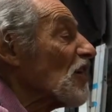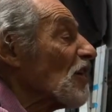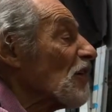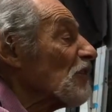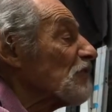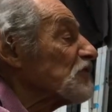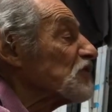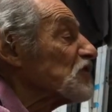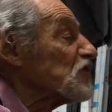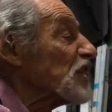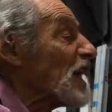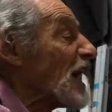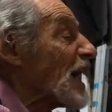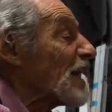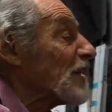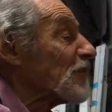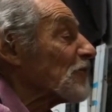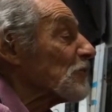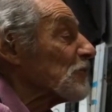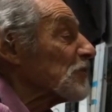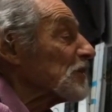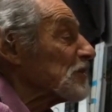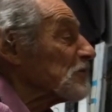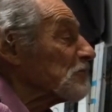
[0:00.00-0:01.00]
of
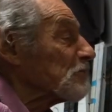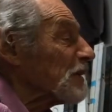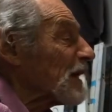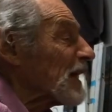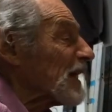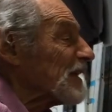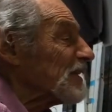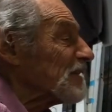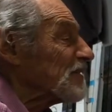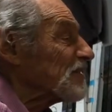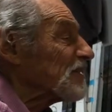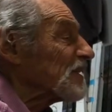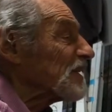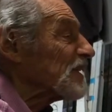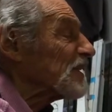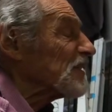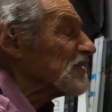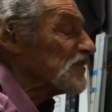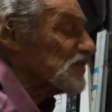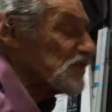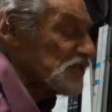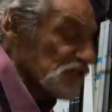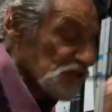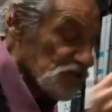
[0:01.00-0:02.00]
shadow in a painting,
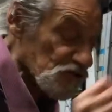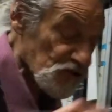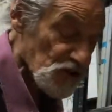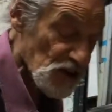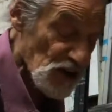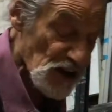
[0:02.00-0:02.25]
is to